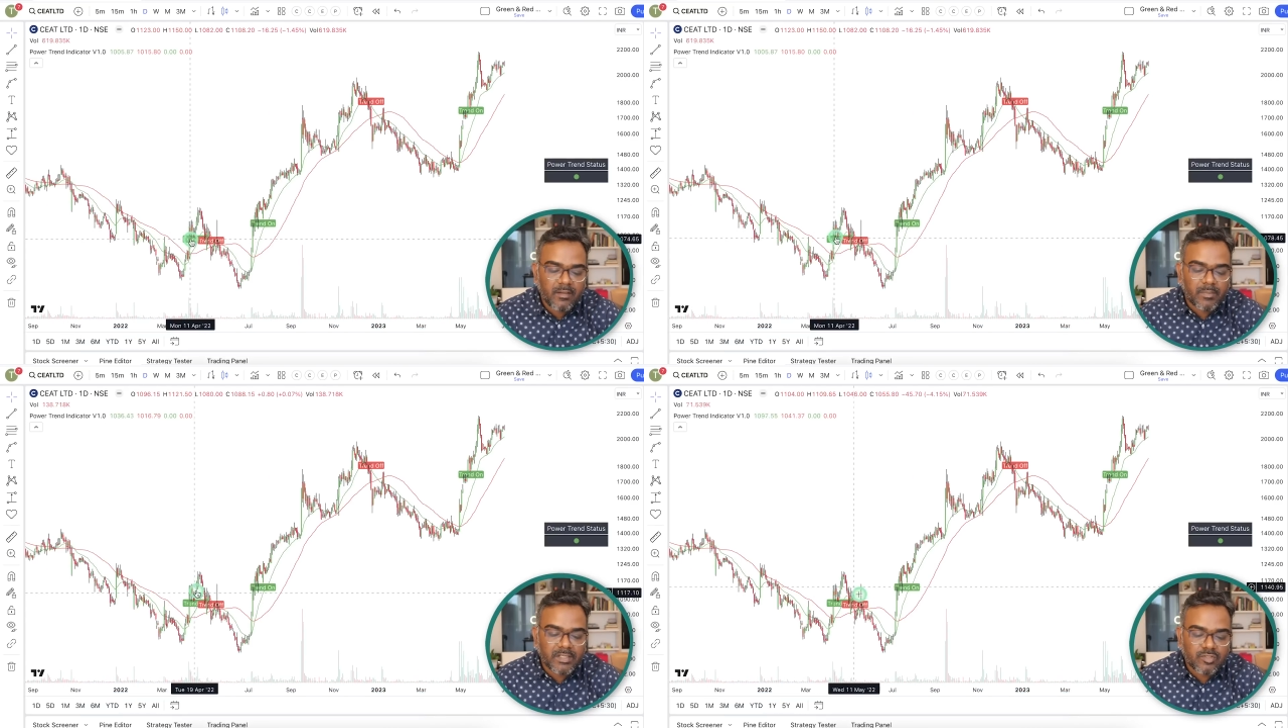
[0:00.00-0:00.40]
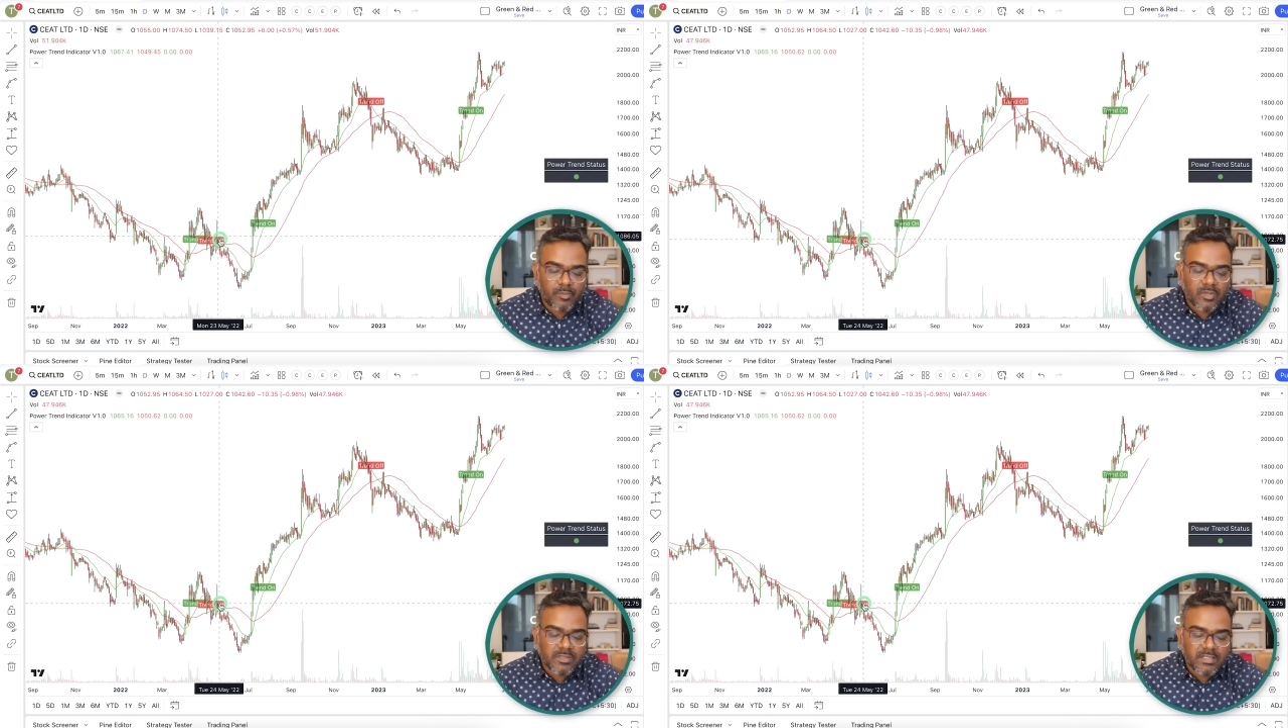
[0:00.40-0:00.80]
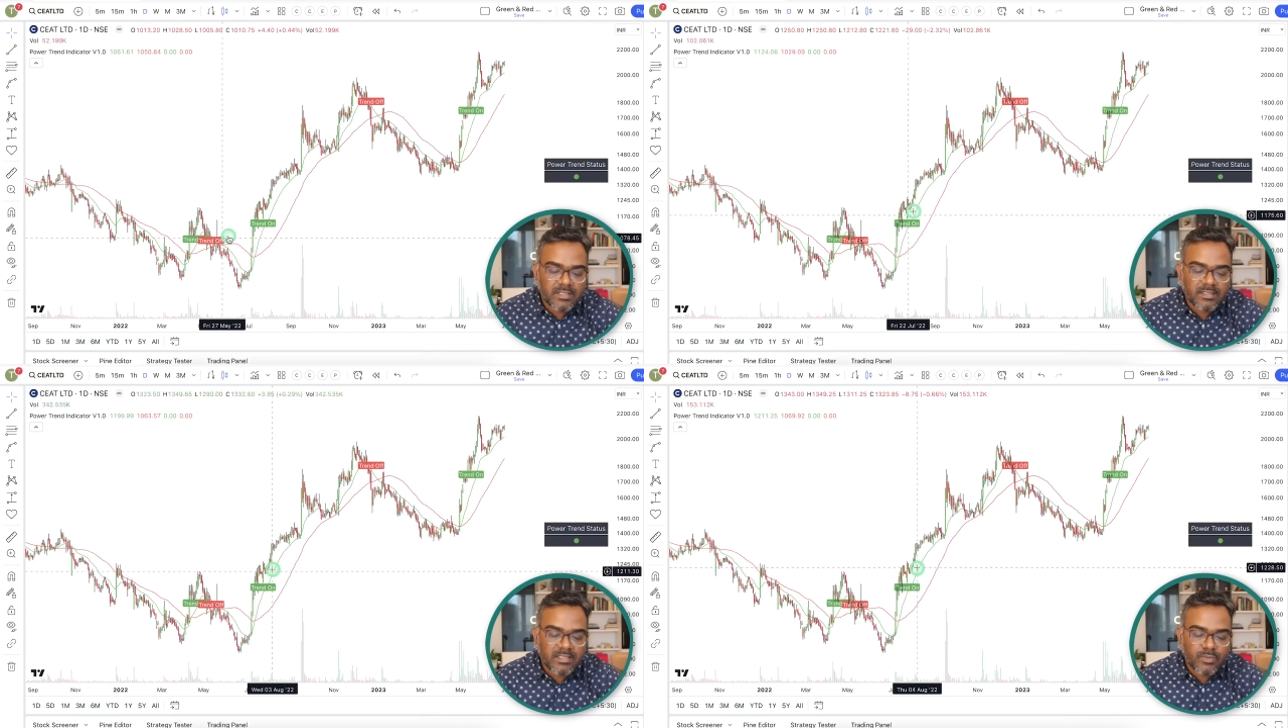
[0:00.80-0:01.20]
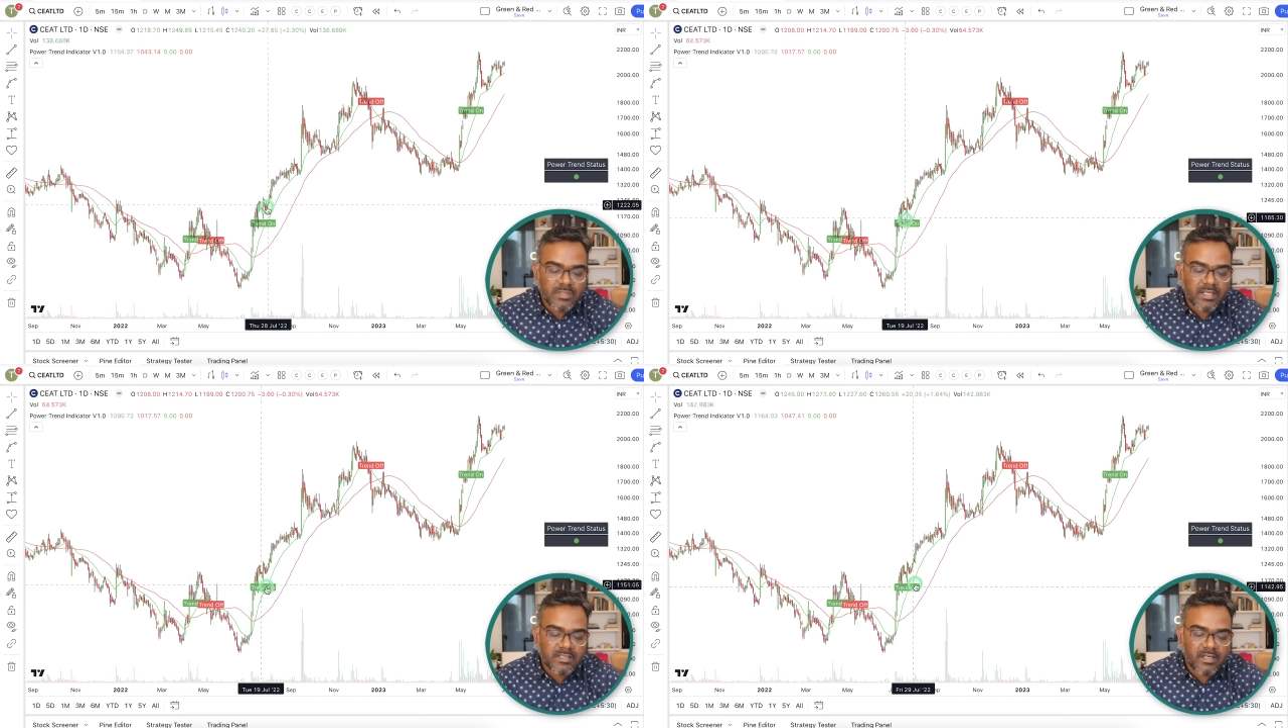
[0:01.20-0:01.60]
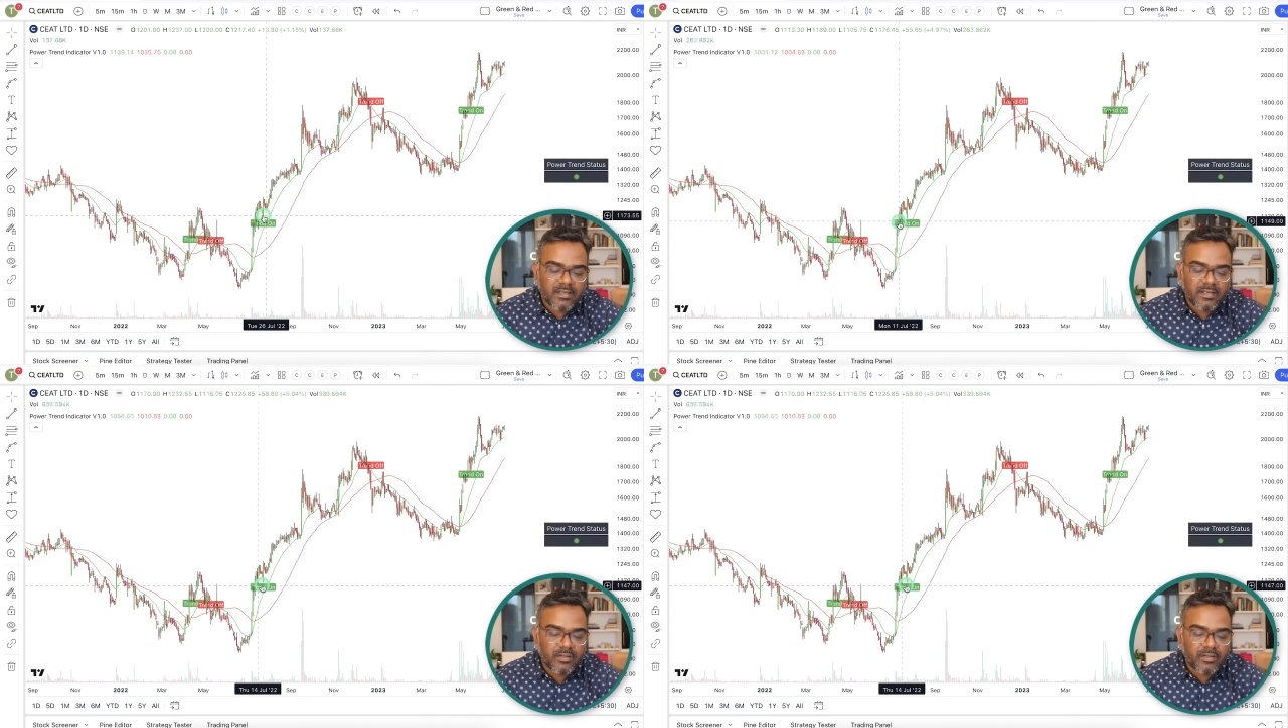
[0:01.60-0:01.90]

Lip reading: but the stop loss hit, then this was the next higher high.